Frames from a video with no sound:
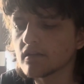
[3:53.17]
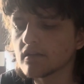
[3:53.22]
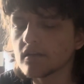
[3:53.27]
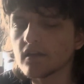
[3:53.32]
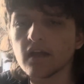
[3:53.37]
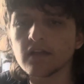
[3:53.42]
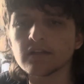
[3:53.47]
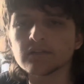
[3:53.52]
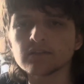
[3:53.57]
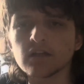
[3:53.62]
in
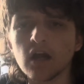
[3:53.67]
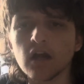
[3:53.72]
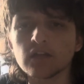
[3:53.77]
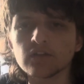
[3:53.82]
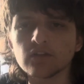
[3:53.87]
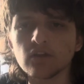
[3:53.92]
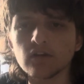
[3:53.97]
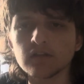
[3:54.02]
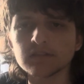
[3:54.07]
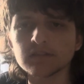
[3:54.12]

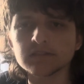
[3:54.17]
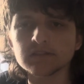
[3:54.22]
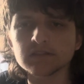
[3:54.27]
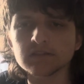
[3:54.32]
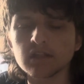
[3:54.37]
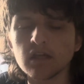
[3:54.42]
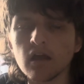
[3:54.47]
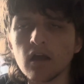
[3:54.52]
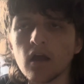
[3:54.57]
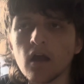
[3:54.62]
Yandor,
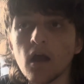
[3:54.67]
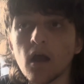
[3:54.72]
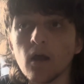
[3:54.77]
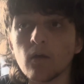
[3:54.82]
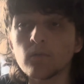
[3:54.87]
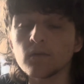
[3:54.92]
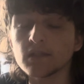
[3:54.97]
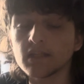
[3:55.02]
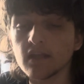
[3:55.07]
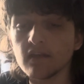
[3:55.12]

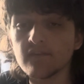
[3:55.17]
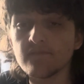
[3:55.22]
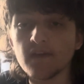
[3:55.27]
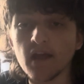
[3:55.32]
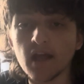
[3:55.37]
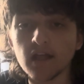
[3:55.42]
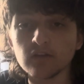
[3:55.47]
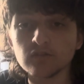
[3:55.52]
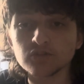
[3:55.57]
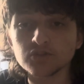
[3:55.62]
and we see
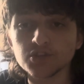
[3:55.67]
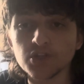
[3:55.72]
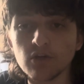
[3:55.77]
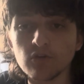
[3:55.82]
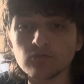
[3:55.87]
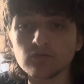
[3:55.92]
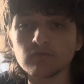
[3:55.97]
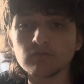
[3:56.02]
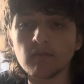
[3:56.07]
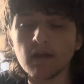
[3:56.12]
Thanos
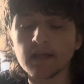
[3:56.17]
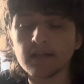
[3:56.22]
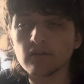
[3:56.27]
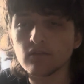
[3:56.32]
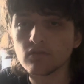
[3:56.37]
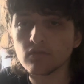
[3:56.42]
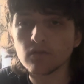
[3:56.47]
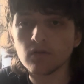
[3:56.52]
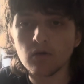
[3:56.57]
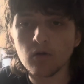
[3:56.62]
show to
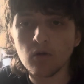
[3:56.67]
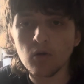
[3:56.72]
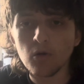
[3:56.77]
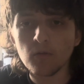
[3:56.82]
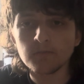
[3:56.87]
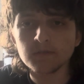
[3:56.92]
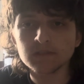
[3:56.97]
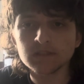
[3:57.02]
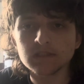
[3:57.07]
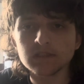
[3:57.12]
Michael
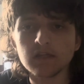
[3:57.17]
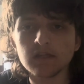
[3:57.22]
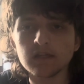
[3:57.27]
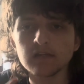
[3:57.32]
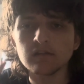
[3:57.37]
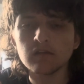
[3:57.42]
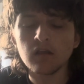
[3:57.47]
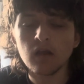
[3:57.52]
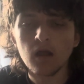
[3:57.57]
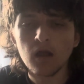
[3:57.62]

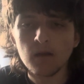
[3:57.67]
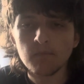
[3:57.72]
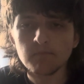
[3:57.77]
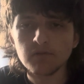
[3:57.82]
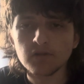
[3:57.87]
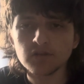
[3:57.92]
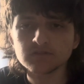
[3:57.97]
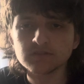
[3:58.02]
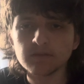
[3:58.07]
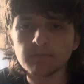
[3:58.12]
Robertstein,
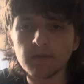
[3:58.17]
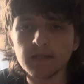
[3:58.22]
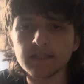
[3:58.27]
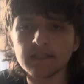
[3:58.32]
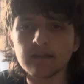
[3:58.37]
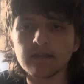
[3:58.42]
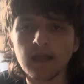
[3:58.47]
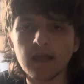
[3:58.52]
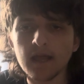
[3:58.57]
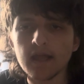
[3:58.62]
President
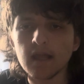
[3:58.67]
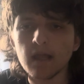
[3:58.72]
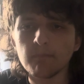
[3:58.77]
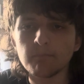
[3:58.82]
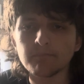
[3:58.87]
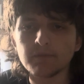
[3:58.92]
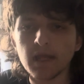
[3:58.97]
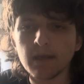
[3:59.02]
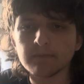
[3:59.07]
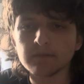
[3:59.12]
Tonight,
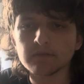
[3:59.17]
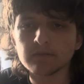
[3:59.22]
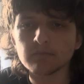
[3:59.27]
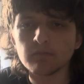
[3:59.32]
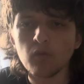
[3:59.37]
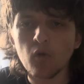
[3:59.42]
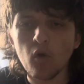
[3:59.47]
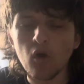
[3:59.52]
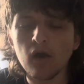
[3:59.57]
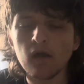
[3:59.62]
but everything
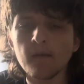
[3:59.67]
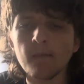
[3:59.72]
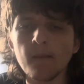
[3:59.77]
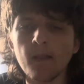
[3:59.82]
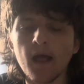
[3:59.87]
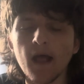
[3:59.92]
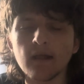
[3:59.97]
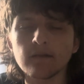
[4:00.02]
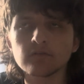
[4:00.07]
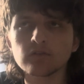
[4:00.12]
more,
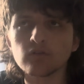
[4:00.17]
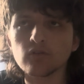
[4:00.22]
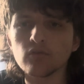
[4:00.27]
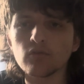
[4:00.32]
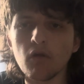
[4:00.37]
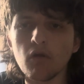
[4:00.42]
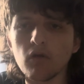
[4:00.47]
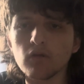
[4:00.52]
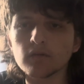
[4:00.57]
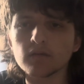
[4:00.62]
and
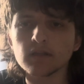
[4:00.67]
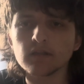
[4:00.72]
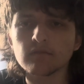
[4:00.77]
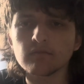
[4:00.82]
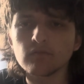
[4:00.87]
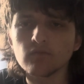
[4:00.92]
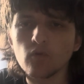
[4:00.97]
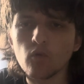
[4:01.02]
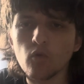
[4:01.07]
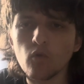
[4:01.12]
Glorious
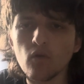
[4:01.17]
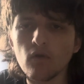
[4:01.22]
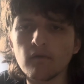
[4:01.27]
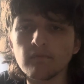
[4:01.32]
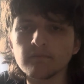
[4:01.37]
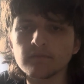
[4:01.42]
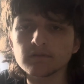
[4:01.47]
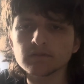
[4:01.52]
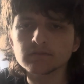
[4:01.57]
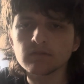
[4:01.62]

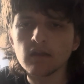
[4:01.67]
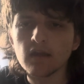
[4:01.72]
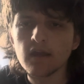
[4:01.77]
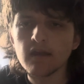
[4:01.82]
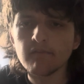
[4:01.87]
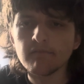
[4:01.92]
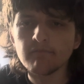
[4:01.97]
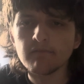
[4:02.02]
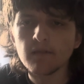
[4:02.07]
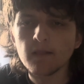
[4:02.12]

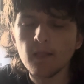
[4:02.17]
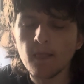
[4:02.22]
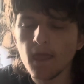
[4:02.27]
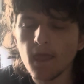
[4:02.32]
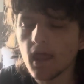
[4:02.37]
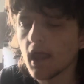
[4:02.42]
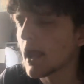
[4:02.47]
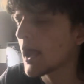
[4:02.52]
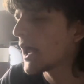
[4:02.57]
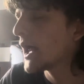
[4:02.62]
Leave,
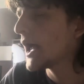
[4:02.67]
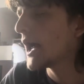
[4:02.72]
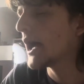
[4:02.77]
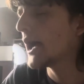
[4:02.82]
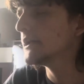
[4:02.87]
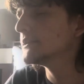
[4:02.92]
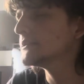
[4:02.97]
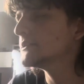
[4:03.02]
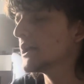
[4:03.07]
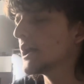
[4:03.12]

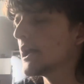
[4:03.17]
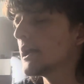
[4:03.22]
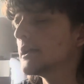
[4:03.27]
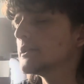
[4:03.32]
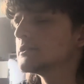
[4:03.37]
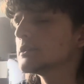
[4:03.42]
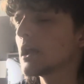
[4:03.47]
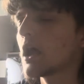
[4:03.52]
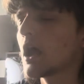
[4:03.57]
and yes,